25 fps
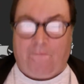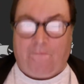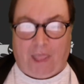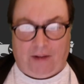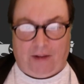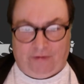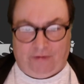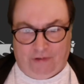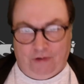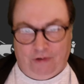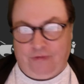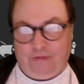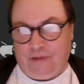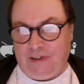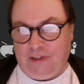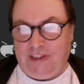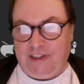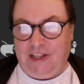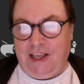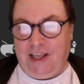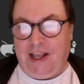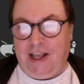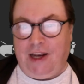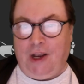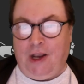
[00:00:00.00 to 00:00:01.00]
feel free
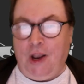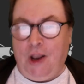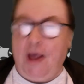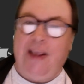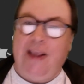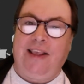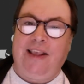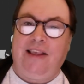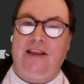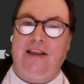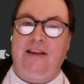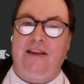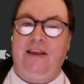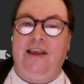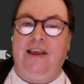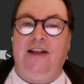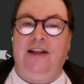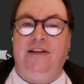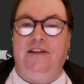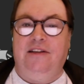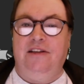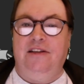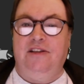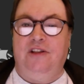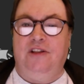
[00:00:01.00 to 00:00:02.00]
to hit like,
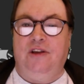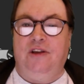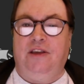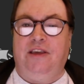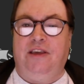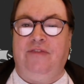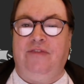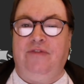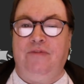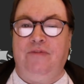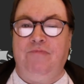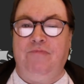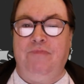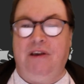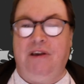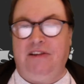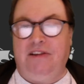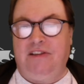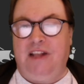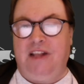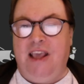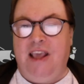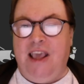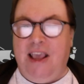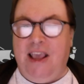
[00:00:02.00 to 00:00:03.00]
hit dislike if you
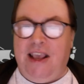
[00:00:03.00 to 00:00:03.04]
must,